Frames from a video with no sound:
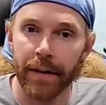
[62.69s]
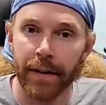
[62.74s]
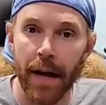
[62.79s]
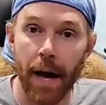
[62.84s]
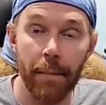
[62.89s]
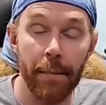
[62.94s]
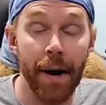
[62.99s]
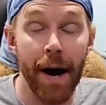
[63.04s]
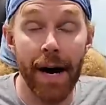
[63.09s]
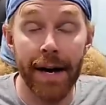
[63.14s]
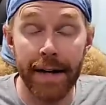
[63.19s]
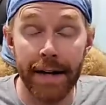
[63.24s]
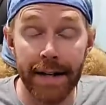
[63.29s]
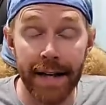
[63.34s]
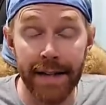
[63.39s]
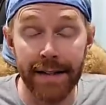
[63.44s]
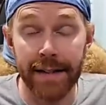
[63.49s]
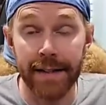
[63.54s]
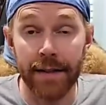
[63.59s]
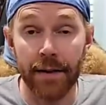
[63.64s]
Not
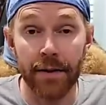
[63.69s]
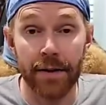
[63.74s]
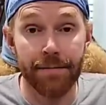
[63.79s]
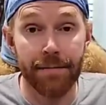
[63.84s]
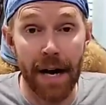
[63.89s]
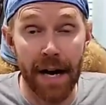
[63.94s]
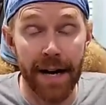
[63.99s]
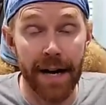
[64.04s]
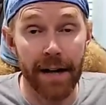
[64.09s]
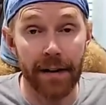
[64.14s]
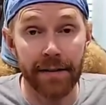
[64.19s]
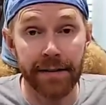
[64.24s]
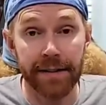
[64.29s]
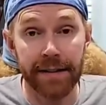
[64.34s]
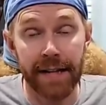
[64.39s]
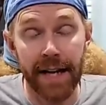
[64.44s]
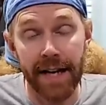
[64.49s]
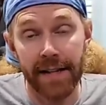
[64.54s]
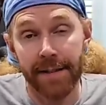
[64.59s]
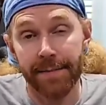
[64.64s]
necessarily my
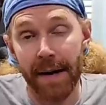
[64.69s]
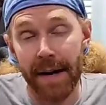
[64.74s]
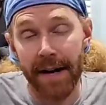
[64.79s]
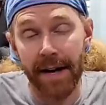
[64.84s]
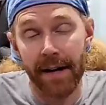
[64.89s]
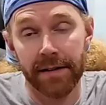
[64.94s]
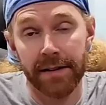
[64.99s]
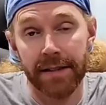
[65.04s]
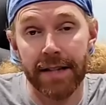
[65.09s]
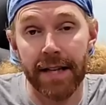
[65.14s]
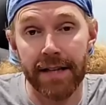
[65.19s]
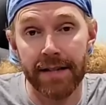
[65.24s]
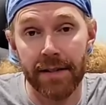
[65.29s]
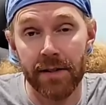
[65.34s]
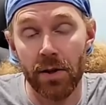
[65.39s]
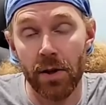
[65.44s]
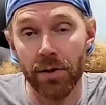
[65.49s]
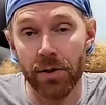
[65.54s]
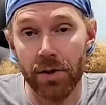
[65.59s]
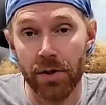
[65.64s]
LCS. LCS
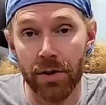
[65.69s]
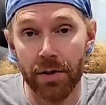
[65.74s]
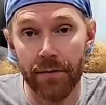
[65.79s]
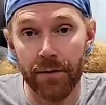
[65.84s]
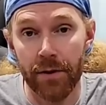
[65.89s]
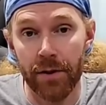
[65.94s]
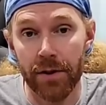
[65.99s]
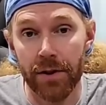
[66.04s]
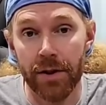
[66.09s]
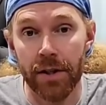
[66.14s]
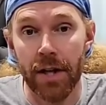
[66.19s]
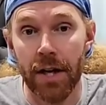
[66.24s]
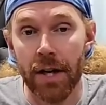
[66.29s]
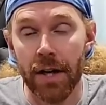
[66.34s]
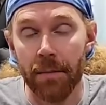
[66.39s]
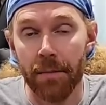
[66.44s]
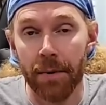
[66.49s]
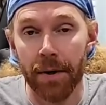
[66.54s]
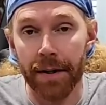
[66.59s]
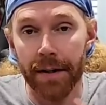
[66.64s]
is Alterniverse,
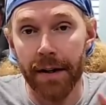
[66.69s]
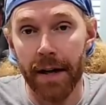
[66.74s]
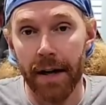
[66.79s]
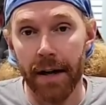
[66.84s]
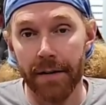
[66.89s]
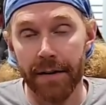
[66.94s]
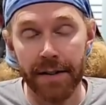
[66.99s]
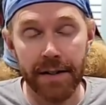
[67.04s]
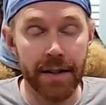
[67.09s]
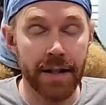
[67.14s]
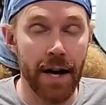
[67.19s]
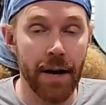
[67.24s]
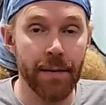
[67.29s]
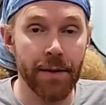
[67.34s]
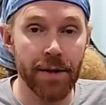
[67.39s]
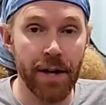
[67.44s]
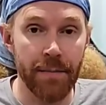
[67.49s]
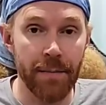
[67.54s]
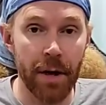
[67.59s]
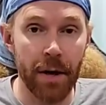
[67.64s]
but this is a
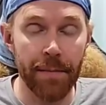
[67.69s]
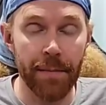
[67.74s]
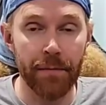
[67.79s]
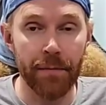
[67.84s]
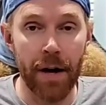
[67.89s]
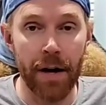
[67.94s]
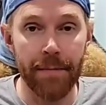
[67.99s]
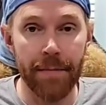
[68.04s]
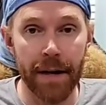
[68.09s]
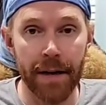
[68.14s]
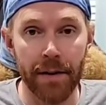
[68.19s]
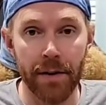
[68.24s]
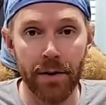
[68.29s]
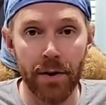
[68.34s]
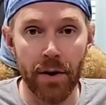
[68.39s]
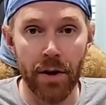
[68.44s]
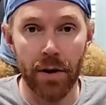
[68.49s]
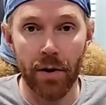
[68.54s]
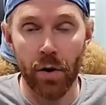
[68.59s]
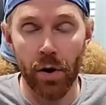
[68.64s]
comic shop up in Rhinebeck, New
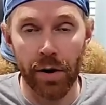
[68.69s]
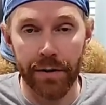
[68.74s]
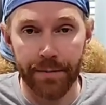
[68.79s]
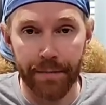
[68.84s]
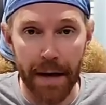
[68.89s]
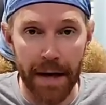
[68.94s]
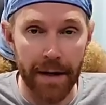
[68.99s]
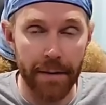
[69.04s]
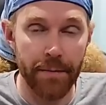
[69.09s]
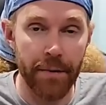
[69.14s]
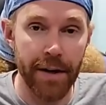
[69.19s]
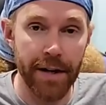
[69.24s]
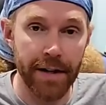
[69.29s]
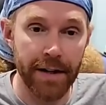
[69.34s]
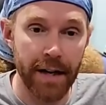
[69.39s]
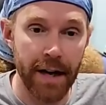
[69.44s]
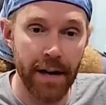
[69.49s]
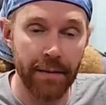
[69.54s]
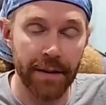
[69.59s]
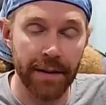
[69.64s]
York called Mega Brain
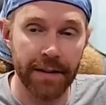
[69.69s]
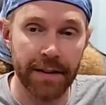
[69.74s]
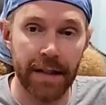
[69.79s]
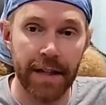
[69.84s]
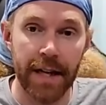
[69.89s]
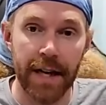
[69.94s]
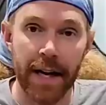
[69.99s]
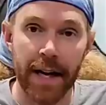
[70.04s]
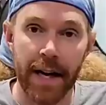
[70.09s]
Comics.